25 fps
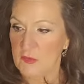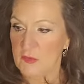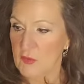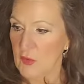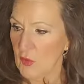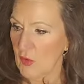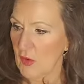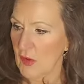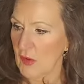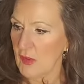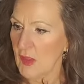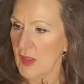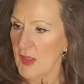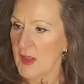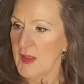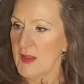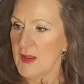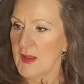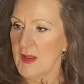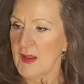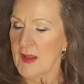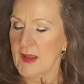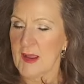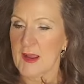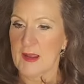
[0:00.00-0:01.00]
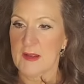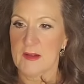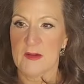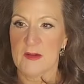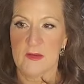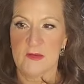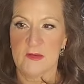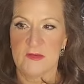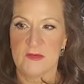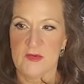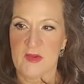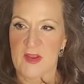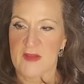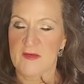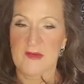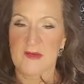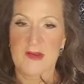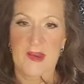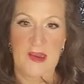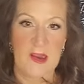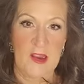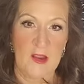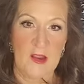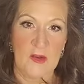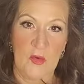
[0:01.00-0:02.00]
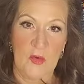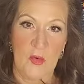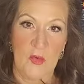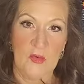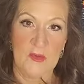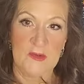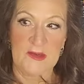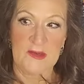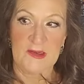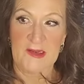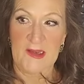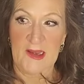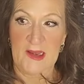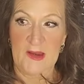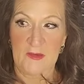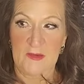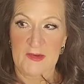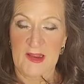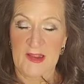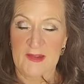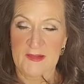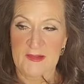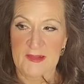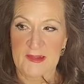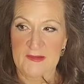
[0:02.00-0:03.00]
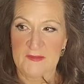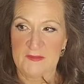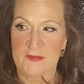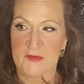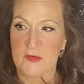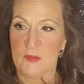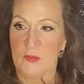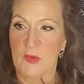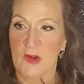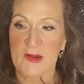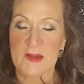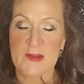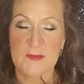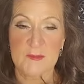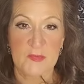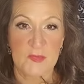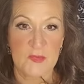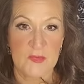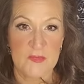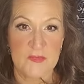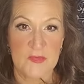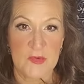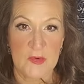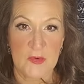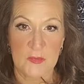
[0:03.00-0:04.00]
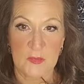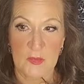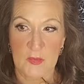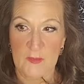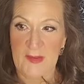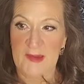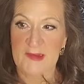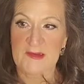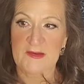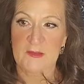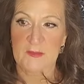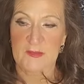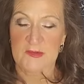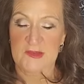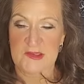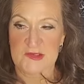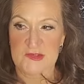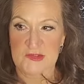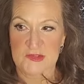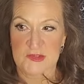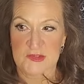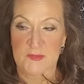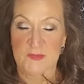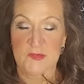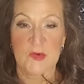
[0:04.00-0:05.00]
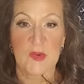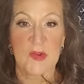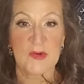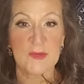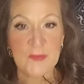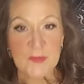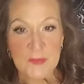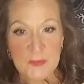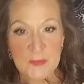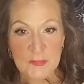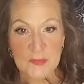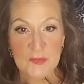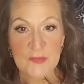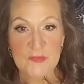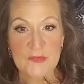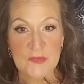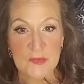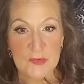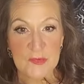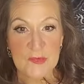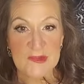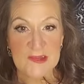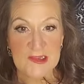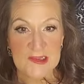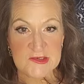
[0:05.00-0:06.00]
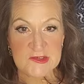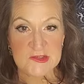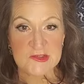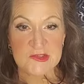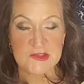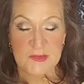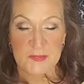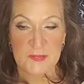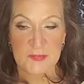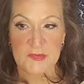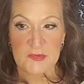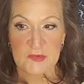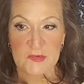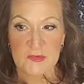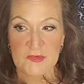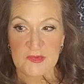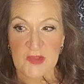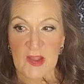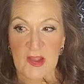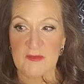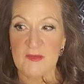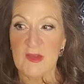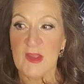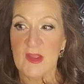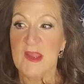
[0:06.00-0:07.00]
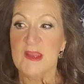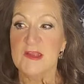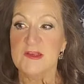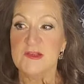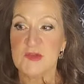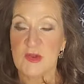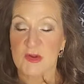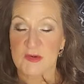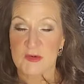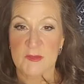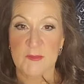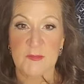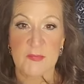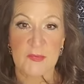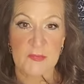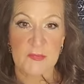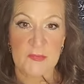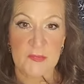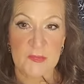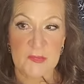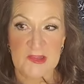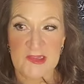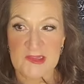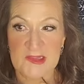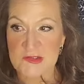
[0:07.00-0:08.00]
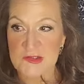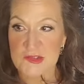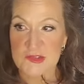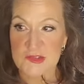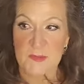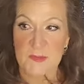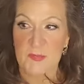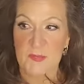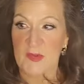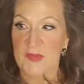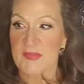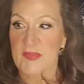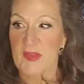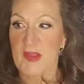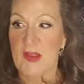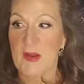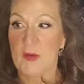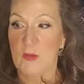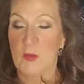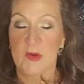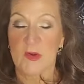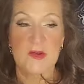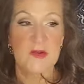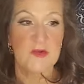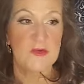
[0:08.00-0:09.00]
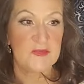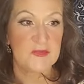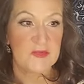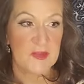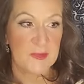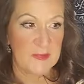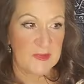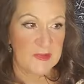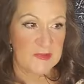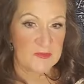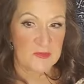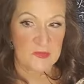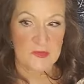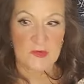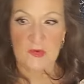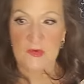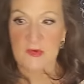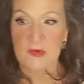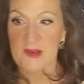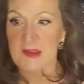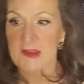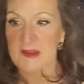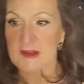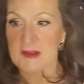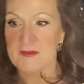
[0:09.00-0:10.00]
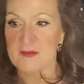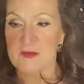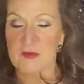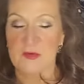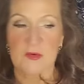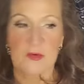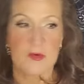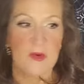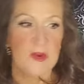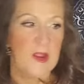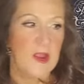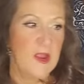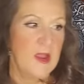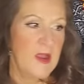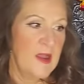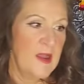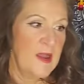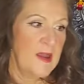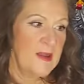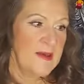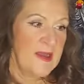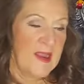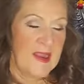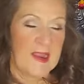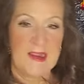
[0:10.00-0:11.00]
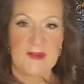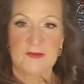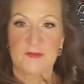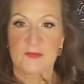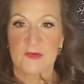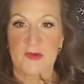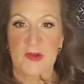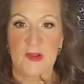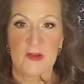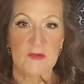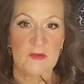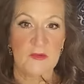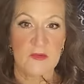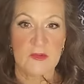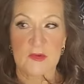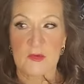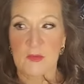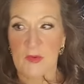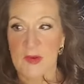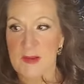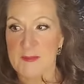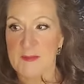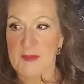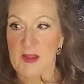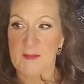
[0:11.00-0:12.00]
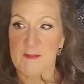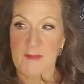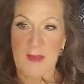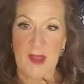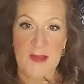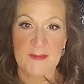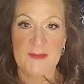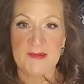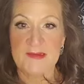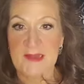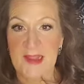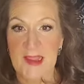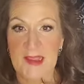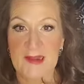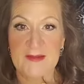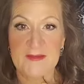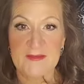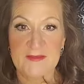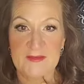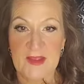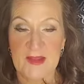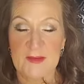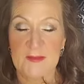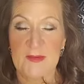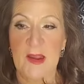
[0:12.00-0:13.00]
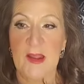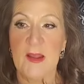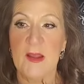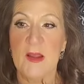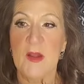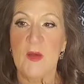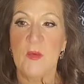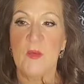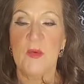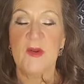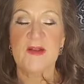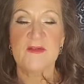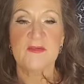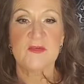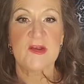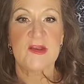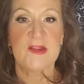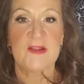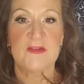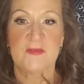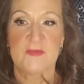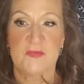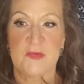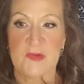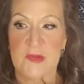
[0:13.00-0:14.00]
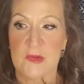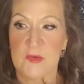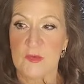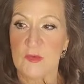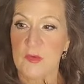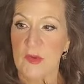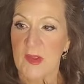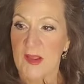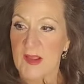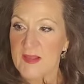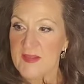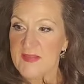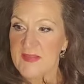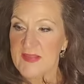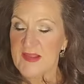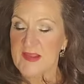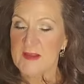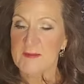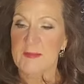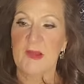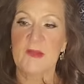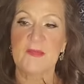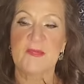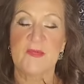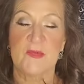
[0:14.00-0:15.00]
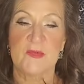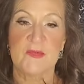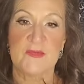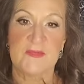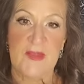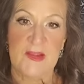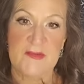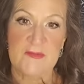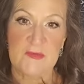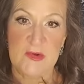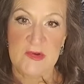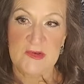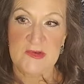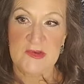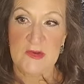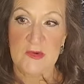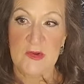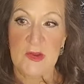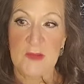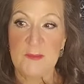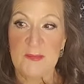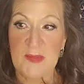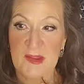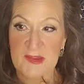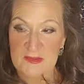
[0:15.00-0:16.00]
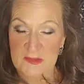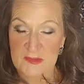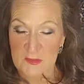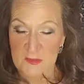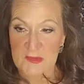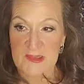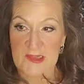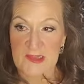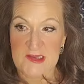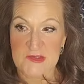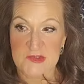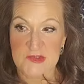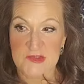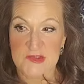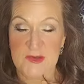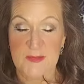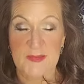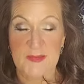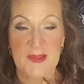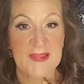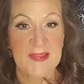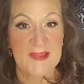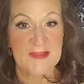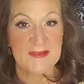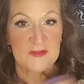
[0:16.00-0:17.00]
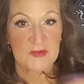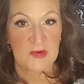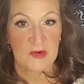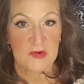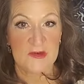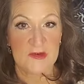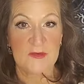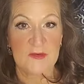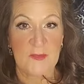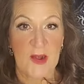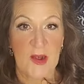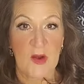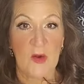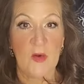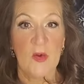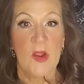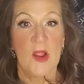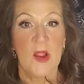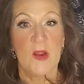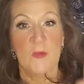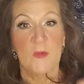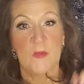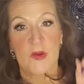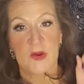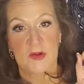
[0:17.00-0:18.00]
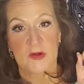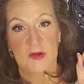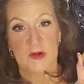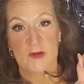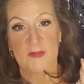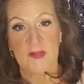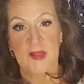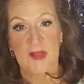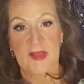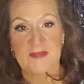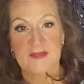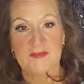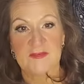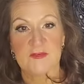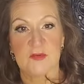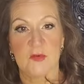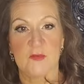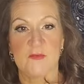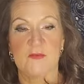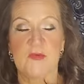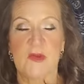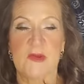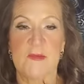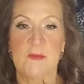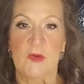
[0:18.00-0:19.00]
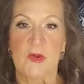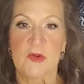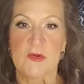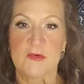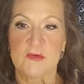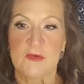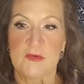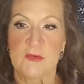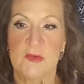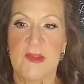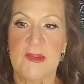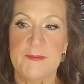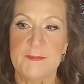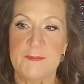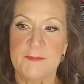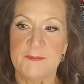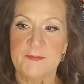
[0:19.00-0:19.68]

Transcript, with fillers: goal. Uh, do you have a, a goal in an area? Like, do you want to improve your romantic relationship? Do you want to improve the relationship with yourself? Do you want to improve the relationship with one of your siblings or your kids or an aunt or an uncle, a grandma, mom, a dad, et cetera? Whatever it is for you, think about those five criteria, pick the relationship, and then starting tomorrow, we're going to apply the SOAP framework to it.